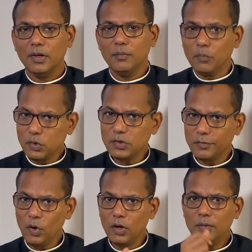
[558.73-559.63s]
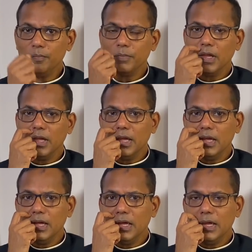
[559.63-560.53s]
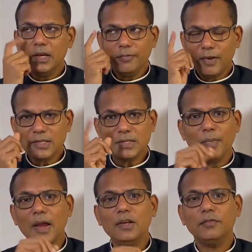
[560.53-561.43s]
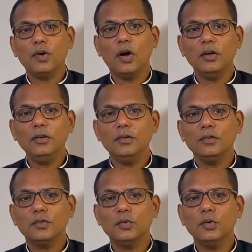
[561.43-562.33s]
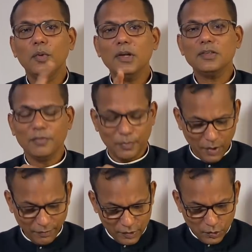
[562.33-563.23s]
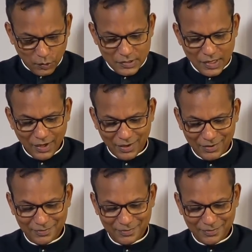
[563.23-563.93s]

Most of all, he reflects the mind of God through the words of the prophet Hosea